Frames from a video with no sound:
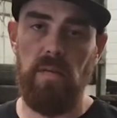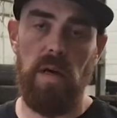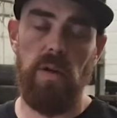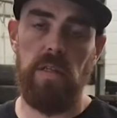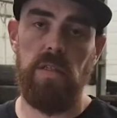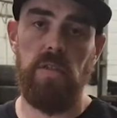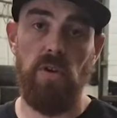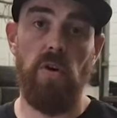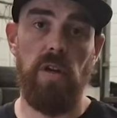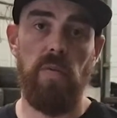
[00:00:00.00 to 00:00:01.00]
Now that's
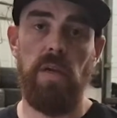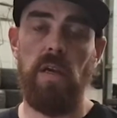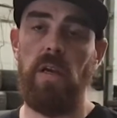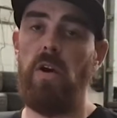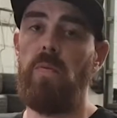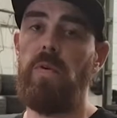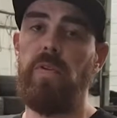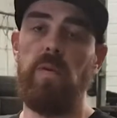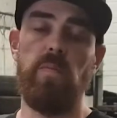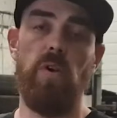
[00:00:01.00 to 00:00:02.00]
sorted, we can get on with
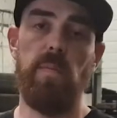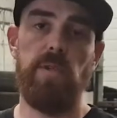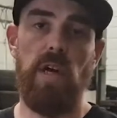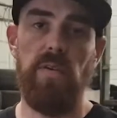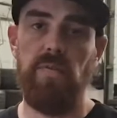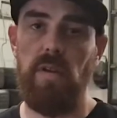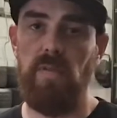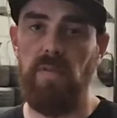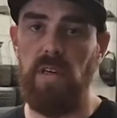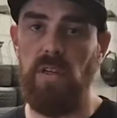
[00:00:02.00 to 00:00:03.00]
prop shaft and
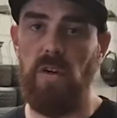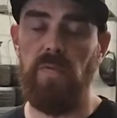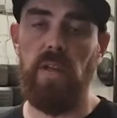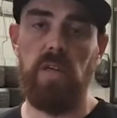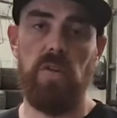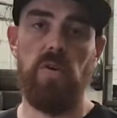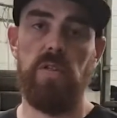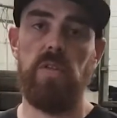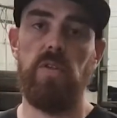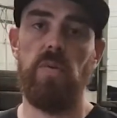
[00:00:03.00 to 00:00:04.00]
finishing off the
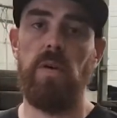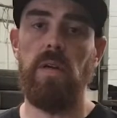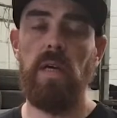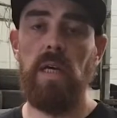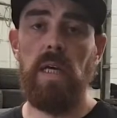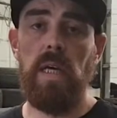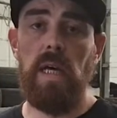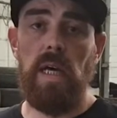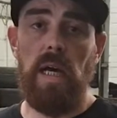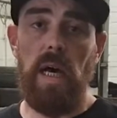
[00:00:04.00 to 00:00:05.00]
exhaust and so on.
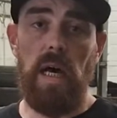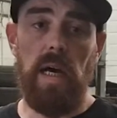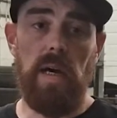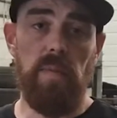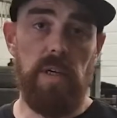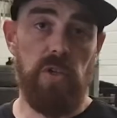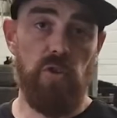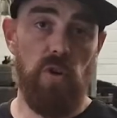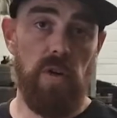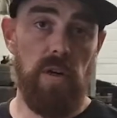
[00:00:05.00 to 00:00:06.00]
My
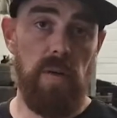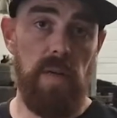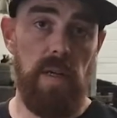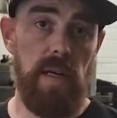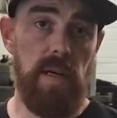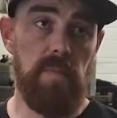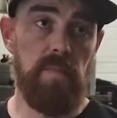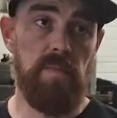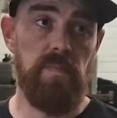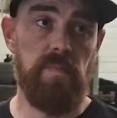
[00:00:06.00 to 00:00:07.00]
stroker,
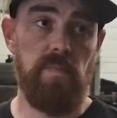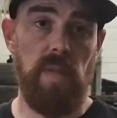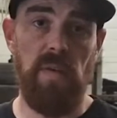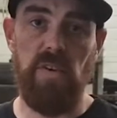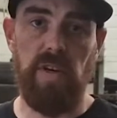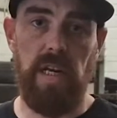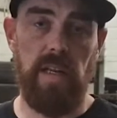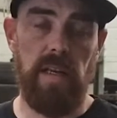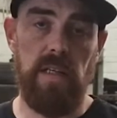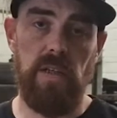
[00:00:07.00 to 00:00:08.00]
I haven't done
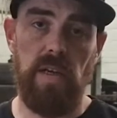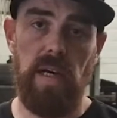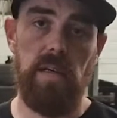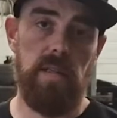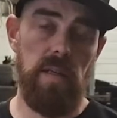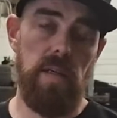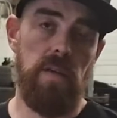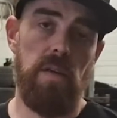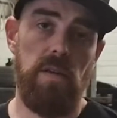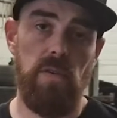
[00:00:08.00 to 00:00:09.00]
anything else on that, still need
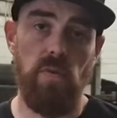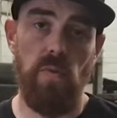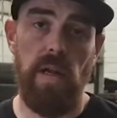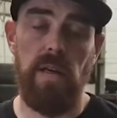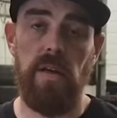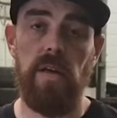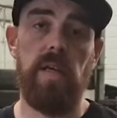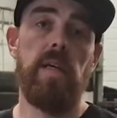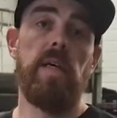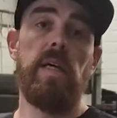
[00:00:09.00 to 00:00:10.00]
to do the welding on it.